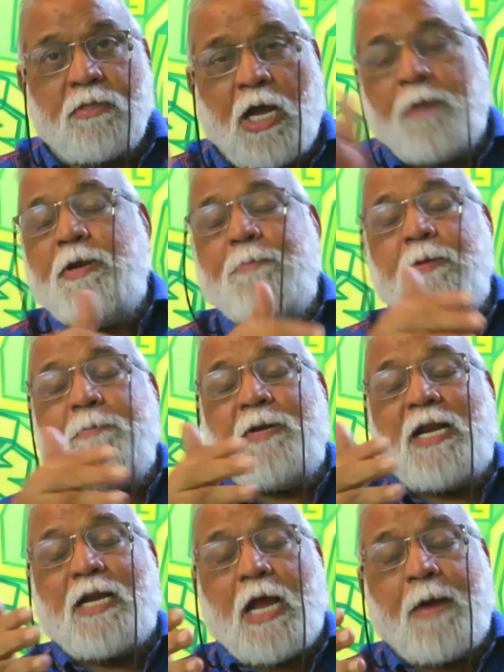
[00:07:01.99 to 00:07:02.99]
how many
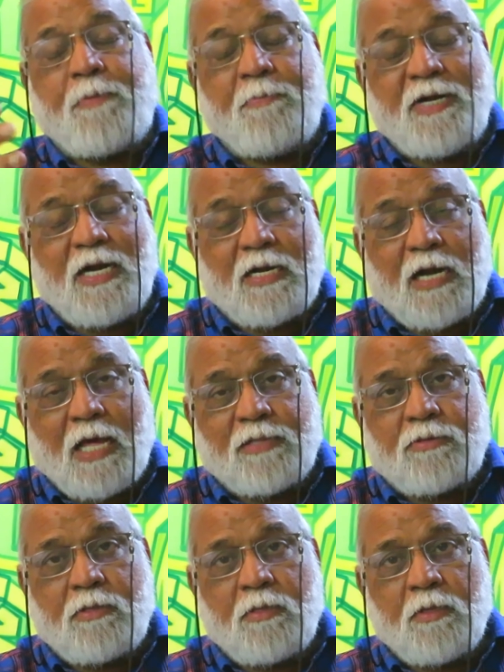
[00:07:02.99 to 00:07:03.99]
people are upper middle
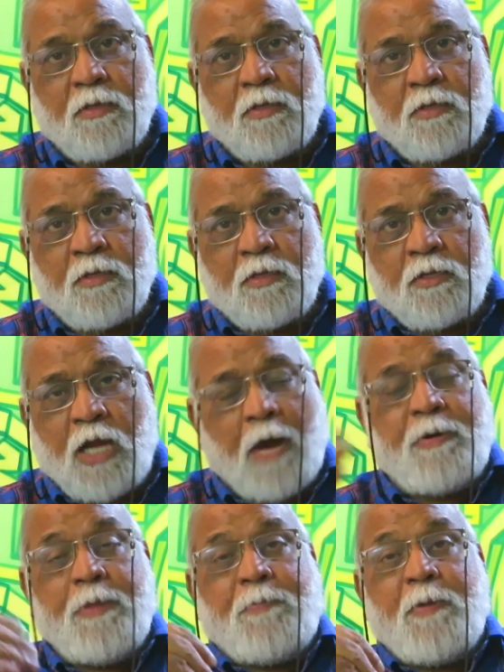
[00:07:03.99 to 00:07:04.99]
class,
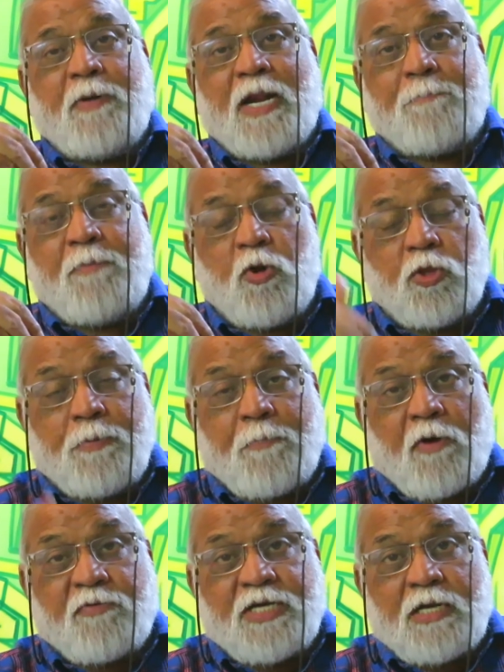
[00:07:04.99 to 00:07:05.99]
how many people are below the
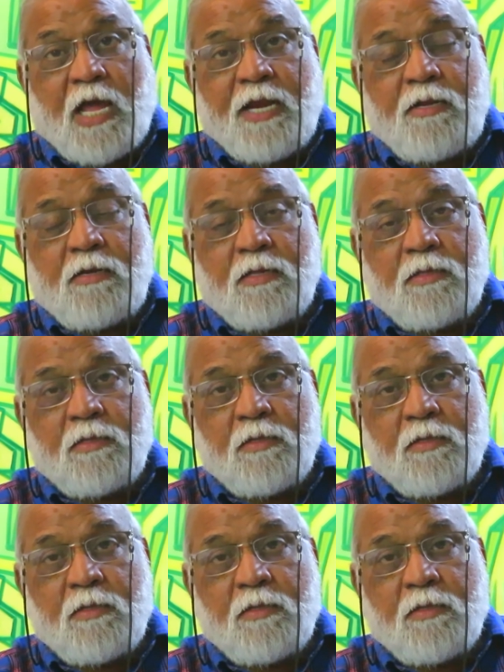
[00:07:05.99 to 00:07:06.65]
poverty line,